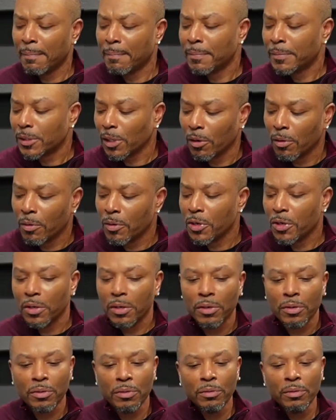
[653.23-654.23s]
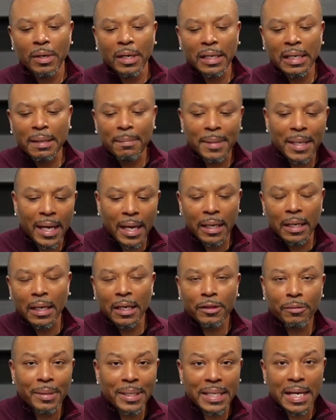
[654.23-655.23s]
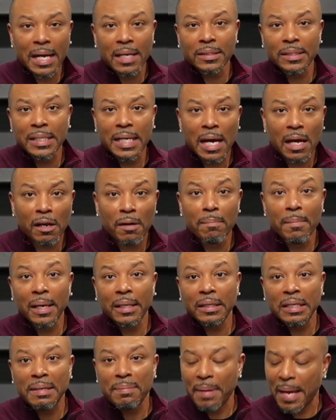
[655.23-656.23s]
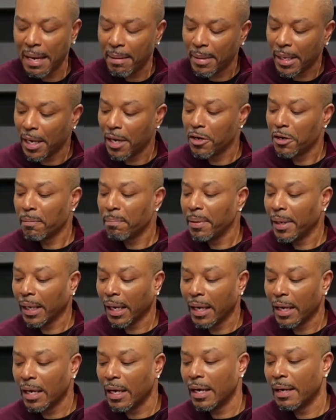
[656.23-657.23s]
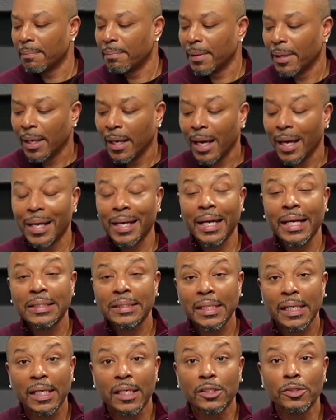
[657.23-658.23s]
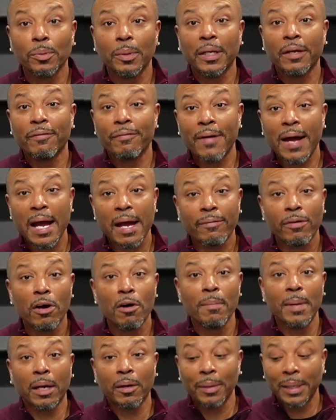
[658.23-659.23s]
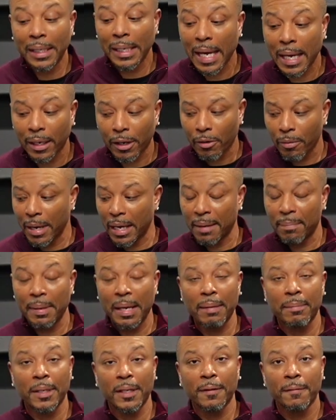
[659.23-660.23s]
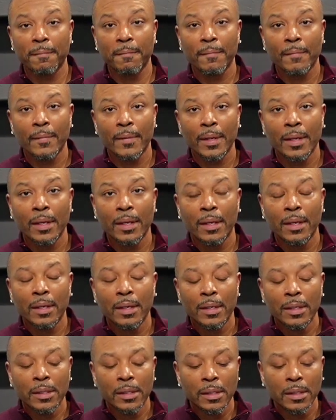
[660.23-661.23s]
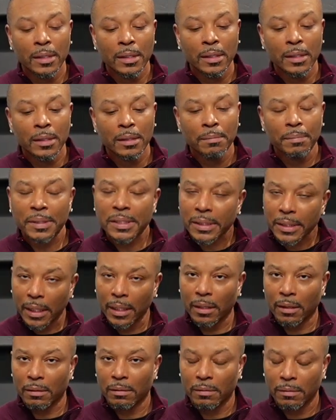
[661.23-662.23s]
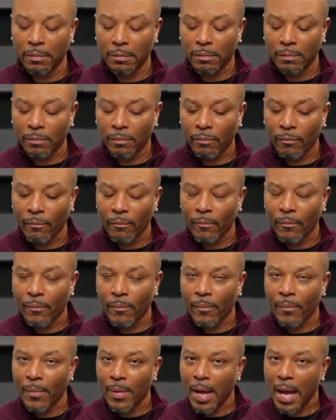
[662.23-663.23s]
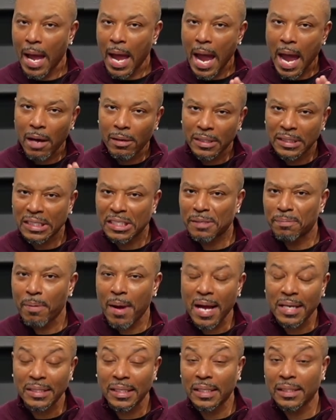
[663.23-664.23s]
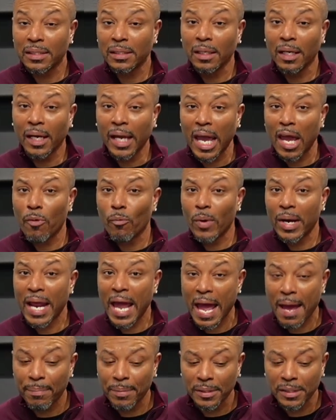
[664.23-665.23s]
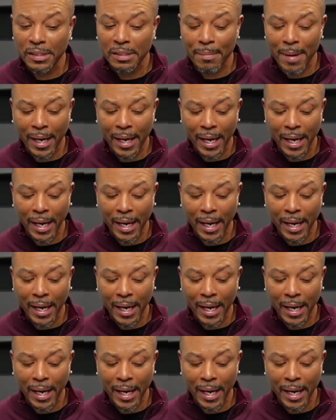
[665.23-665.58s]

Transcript: So you eliminate a $3,000 monthly payment and you're picking up an $1,825 home equity line of credit payment. But still, how does this process look and what happens to my